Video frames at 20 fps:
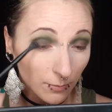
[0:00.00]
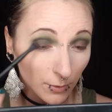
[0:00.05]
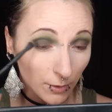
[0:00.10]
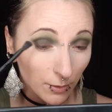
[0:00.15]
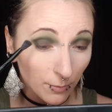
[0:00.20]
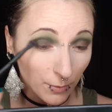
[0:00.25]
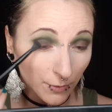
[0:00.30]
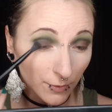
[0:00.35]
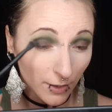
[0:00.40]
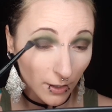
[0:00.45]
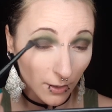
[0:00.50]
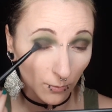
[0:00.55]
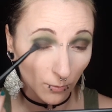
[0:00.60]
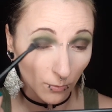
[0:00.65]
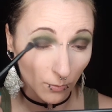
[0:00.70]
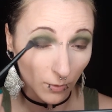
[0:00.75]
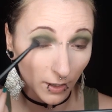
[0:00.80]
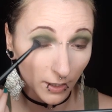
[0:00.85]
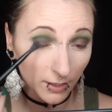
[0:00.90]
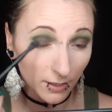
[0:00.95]
I'm going to put that
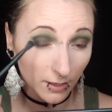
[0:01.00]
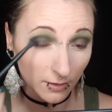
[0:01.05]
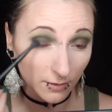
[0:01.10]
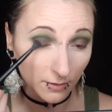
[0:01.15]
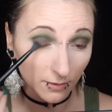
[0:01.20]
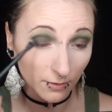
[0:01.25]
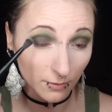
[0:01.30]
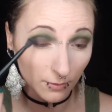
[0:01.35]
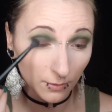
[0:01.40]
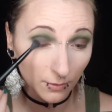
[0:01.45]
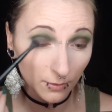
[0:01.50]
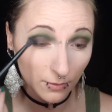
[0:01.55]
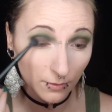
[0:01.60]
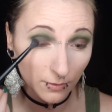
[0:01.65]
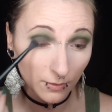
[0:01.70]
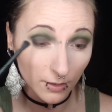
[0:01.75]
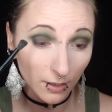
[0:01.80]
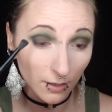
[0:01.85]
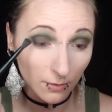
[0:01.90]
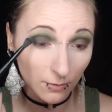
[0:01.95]
right into
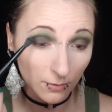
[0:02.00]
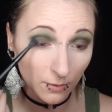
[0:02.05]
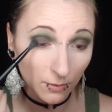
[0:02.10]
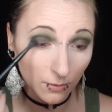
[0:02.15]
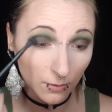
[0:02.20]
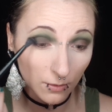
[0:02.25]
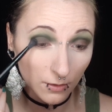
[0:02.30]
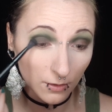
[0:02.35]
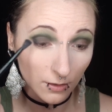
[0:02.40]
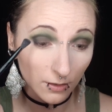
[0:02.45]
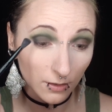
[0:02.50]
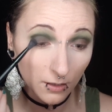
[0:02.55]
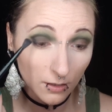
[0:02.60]
the outer corner.